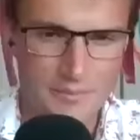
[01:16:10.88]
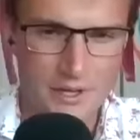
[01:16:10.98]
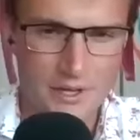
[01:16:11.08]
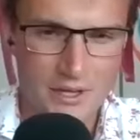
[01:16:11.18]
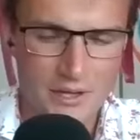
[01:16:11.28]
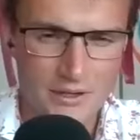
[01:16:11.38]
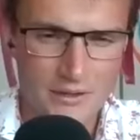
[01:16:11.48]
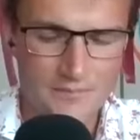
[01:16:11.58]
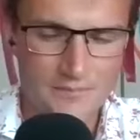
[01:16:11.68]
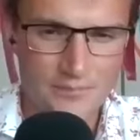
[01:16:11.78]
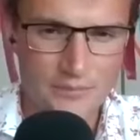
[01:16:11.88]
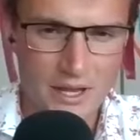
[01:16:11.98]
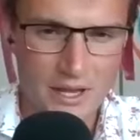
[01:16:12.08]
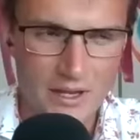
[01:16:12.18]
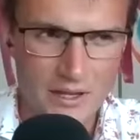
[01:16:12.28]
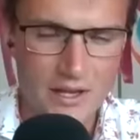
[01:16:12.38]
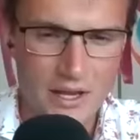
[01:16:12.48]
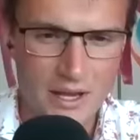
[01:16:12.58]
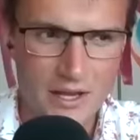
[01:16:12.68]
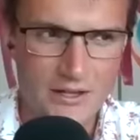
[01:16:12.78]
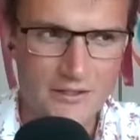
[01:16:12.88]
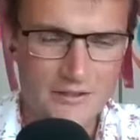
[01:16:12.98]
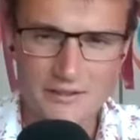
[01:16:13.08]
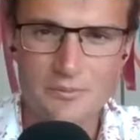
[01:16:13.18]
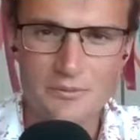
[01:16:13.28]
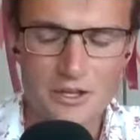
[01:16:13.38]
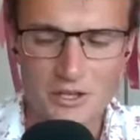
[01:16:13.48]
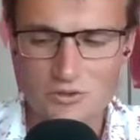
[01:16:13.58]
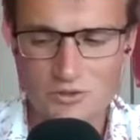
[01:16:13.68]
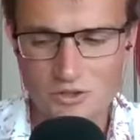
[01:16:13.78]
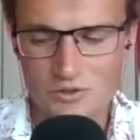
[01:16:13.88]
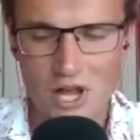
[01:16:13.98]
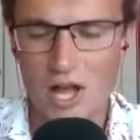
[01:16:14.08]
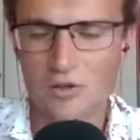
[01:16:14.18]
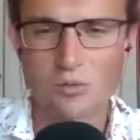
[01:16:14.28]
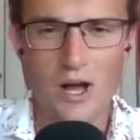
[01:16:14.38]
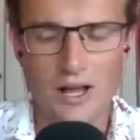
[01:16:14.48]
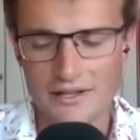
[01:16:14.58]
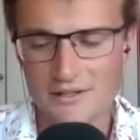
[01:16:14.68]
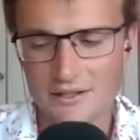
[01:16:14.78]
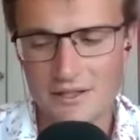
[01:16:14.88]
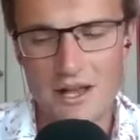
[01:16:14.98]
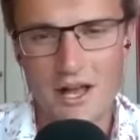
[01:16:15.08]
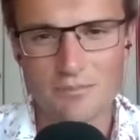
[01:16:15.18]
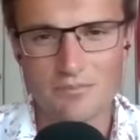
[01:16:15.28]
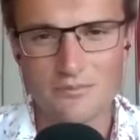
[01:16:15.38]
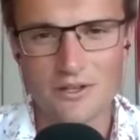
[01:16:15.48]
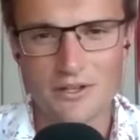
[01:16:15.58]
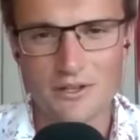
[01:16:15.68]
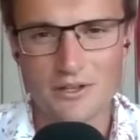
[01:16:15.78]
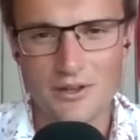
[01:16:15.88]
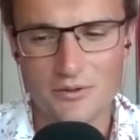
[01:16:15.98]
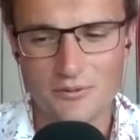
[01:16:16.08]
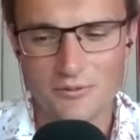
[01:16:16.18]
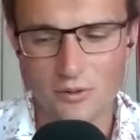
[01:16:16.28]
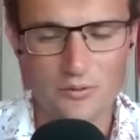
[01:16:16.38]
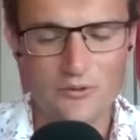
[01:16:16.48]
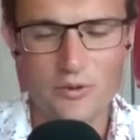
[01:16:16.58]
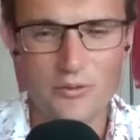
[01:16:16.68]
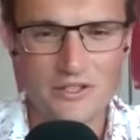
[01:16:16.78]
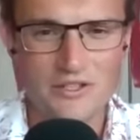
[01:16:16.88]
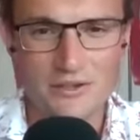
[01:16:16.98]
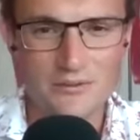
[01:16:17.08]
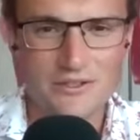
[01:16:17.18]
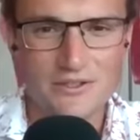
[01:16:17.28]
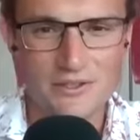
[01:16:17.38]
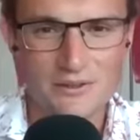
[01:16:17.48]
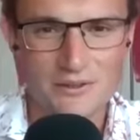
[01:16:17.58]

which seems to work and is there something that you do to unwind um, from from these shifts